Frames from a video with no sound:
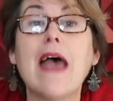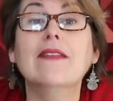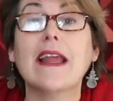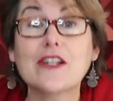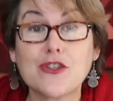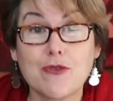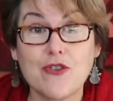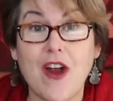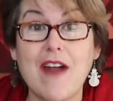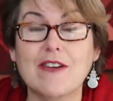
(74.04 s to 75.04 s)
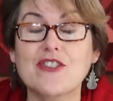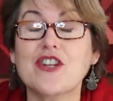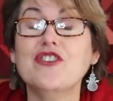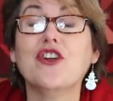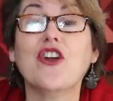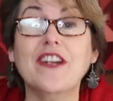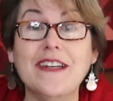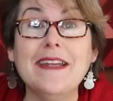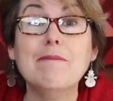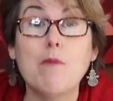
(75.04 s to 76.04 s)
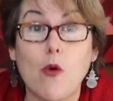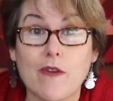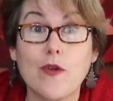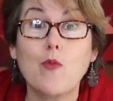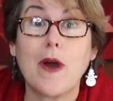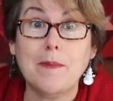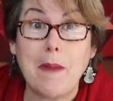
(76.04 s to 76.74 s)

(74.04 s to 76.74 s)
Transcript: And like screwdrivers, you're going to need more than one